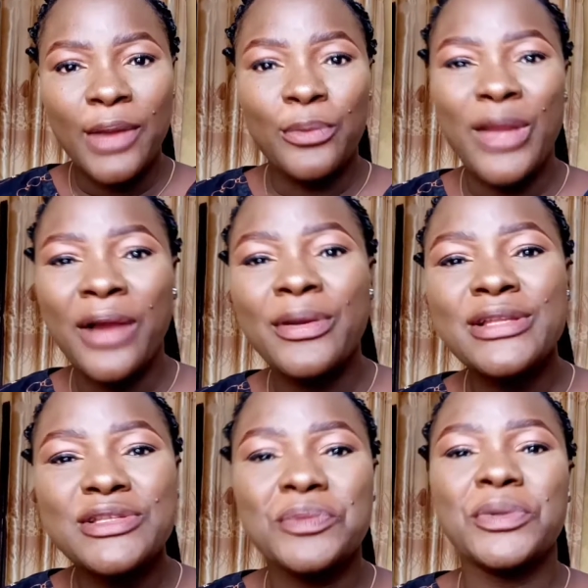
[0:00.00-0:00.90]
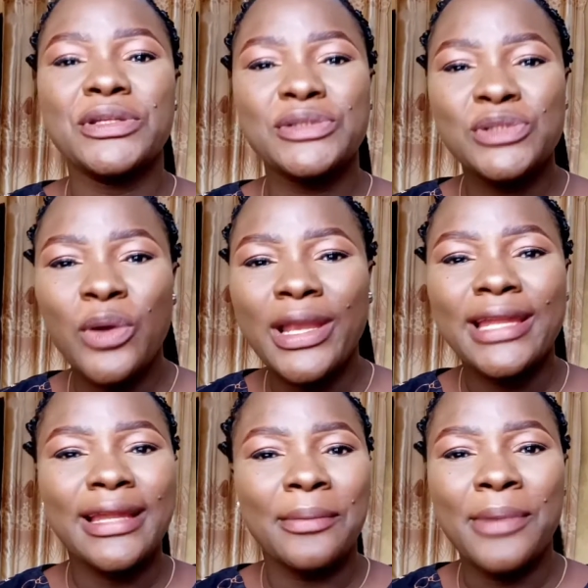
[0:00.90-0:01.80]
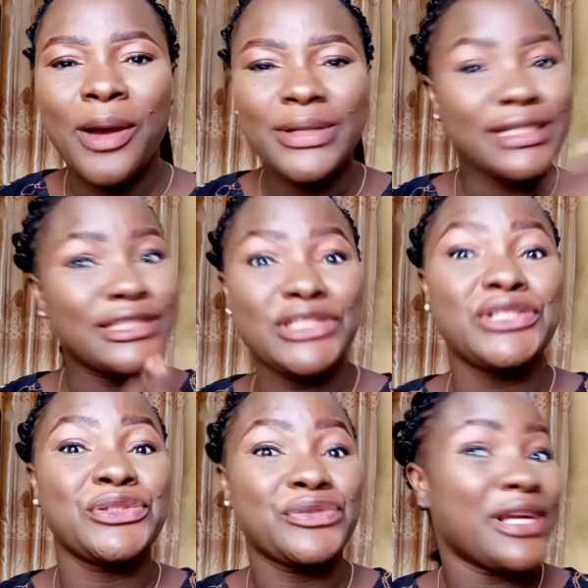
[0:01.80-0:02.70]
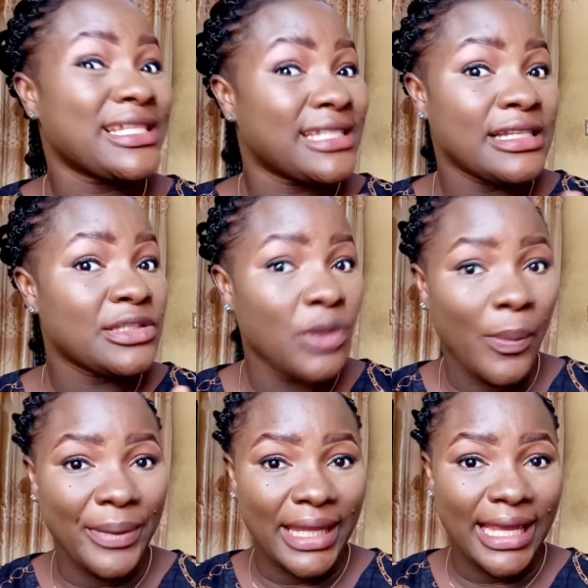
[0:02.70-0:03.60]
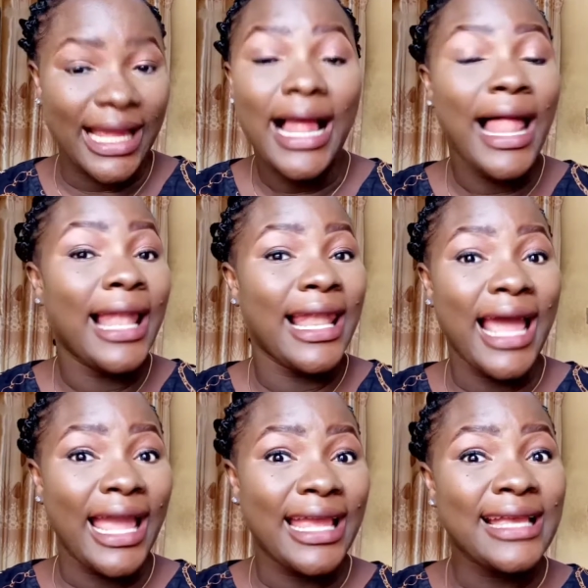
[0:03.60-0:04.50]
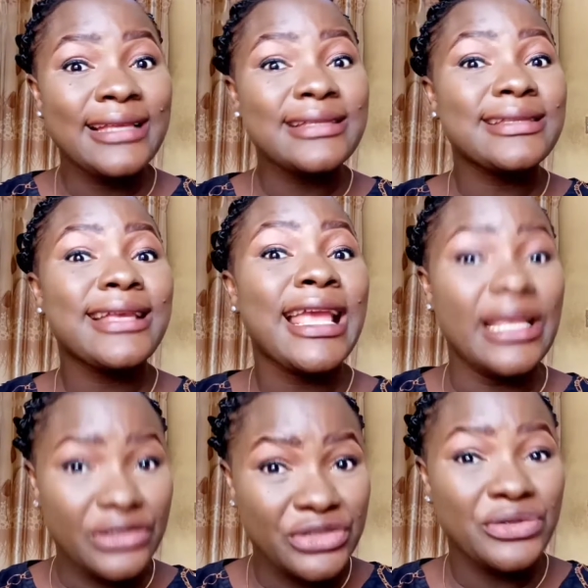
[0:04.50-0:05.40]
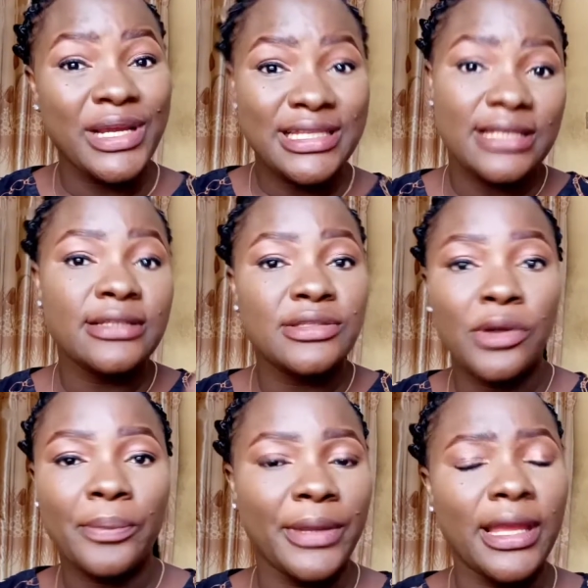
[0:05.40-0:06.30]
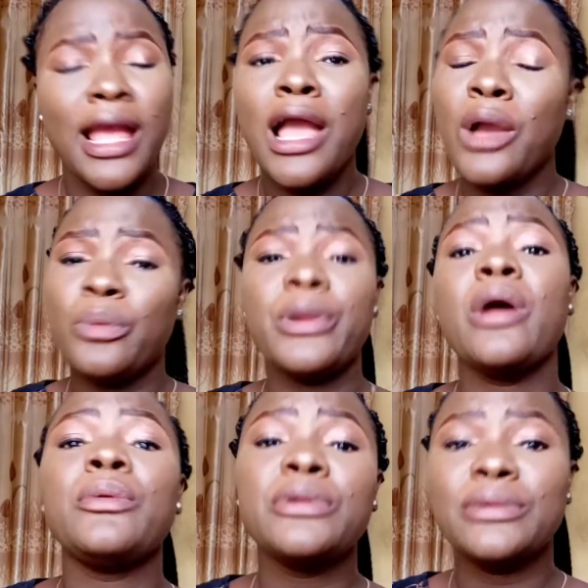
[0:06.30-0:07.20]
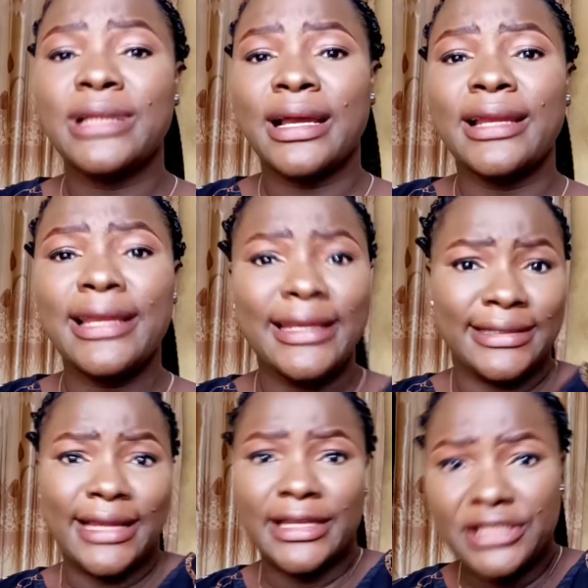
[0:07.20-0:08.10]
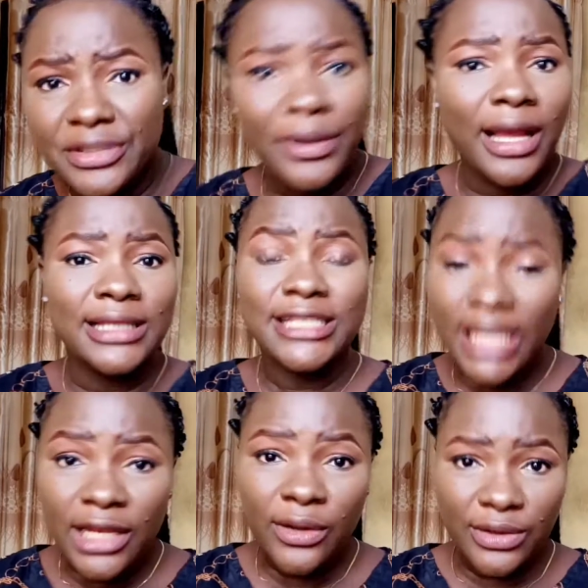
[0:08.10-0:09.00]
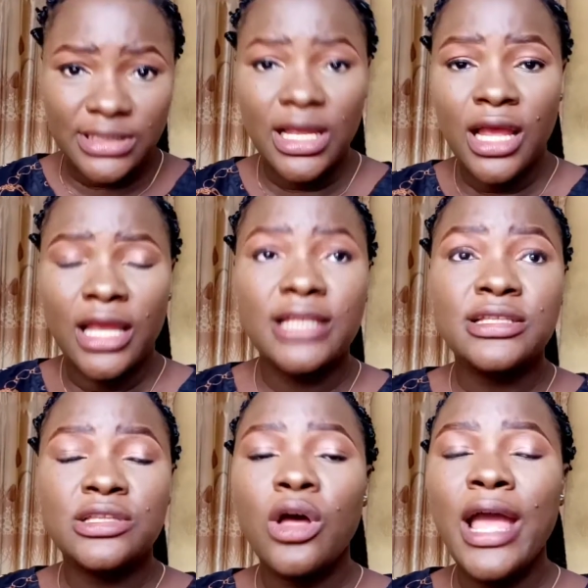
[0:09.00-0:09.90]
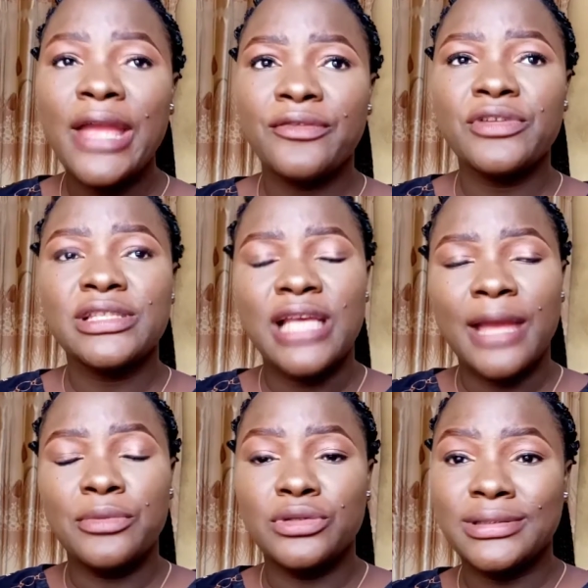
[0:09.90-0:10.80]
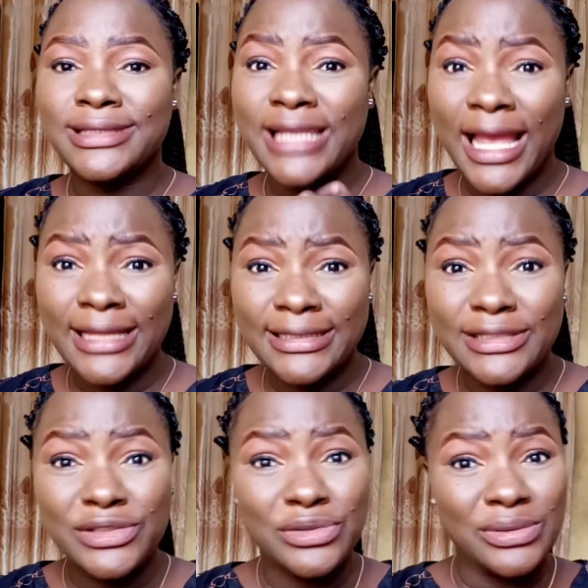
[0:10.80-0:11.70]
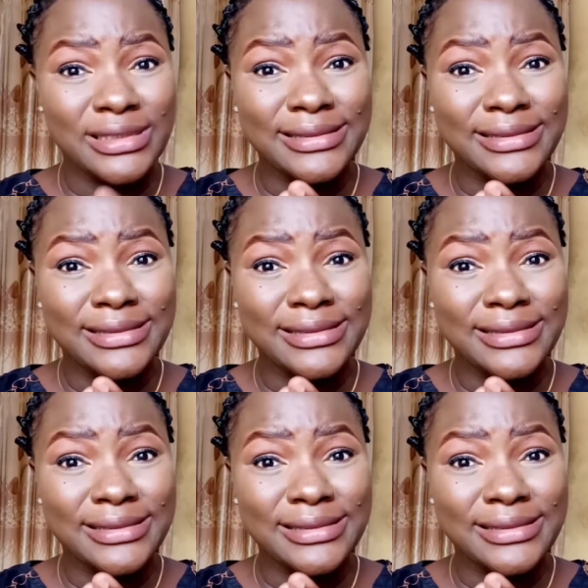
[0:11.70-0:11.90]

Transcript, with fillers: we are going to be talking about interesting topic like interesting topic. We all know that in Nigeria, tailors, it's not every time you tend to